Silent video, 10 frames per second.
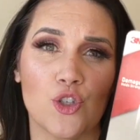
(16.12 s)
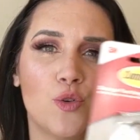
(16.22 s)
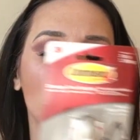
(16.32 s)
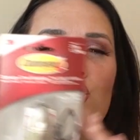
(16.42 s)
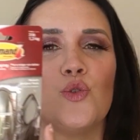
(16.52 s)
You
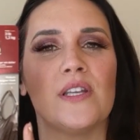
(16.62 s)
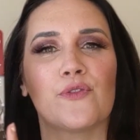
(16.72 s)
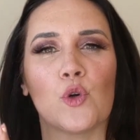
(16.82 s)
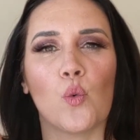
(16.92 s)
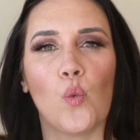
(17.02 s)
can do
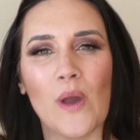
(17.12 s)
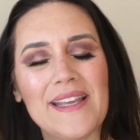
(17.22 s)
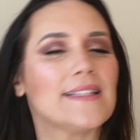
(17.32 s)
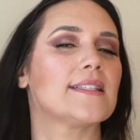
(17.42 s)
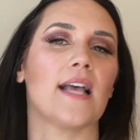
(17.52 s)
different
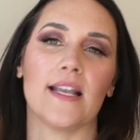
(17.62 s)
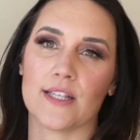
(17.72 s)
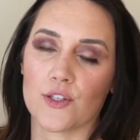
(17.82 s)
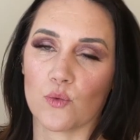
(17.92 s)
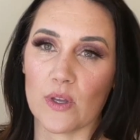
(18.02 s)
weight
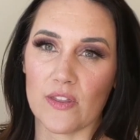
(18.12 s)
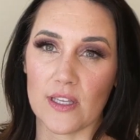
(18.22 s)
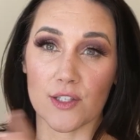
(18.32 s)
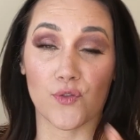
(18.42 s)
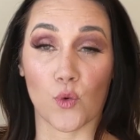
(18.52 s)
sizes with
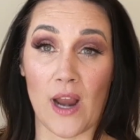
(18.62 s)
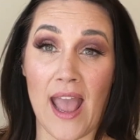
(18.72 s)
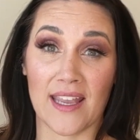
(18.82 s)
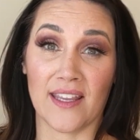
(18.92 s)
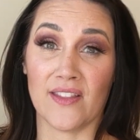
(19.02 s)
these for
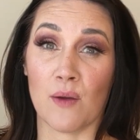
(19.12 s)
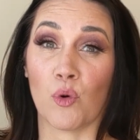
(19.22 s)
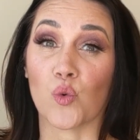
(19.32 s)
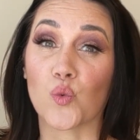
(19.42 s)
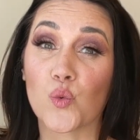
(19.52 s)
hanging
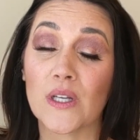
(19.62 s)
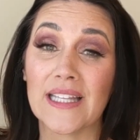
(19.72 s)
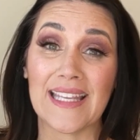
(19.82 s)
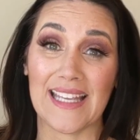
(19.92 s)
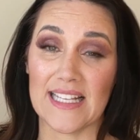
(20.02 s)
them really
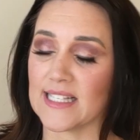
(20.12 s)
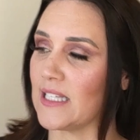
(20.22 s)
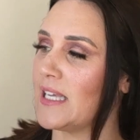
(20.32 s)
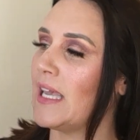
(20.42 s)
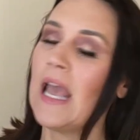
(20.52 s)

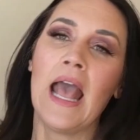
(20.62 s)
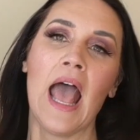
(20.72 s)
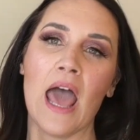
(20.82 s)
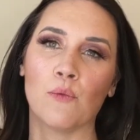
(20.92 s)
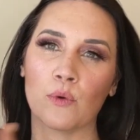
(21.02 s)
easily.
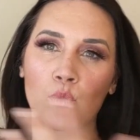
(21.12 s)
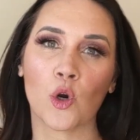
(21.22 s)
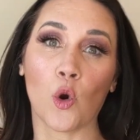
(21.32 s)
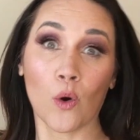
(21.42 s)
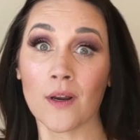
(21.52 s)
And when
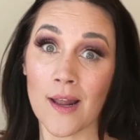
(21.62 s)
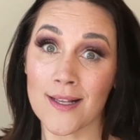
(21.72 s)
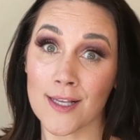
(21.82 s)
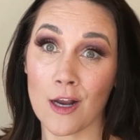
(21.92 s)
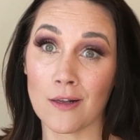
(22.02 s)
we're
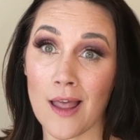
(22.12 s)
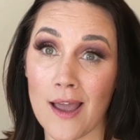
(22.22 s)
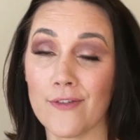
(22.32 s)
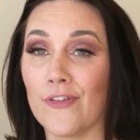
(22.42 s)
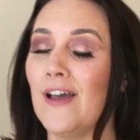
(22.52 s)
organizing our
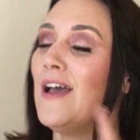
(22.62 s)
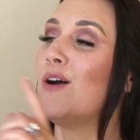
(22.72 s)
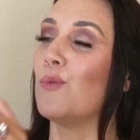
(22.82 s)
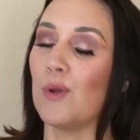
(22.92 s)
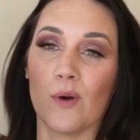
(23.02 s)
life,
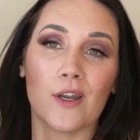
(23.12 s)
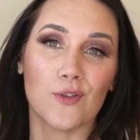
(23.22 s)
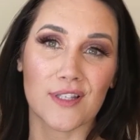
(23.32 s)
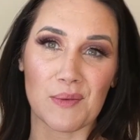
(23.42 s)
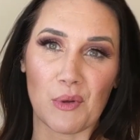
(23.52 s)
we wanna use
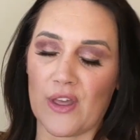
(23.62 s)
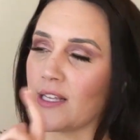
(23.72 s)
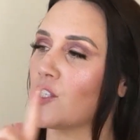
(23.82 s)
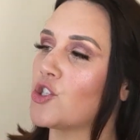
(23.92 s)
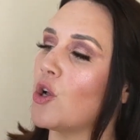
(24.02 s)
simple things.
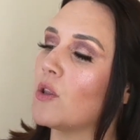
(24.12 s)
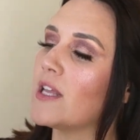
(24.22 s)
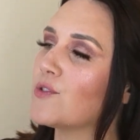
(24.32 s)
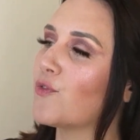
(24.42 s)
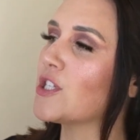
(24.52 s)
So
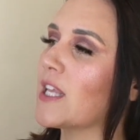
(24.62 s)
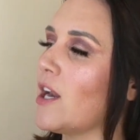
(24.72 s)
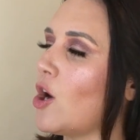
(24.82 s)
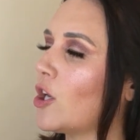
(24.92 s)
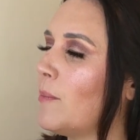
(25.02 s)
let's first get
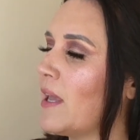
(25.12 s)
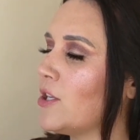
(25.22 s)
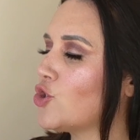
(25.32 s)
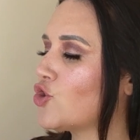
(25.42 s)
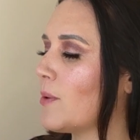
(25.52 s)
our Command
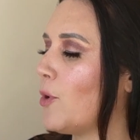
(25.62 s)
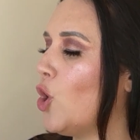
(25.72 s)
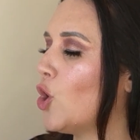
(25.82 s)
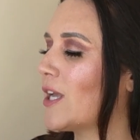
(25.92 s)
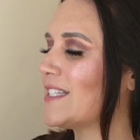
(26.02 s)
strip
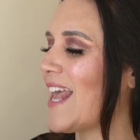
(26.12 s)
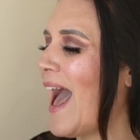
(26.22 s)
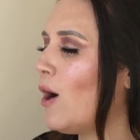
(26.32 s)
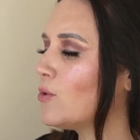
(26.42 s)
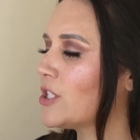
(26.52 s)
hooks
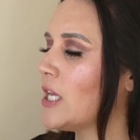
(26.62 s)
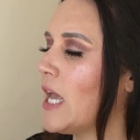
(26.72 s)
out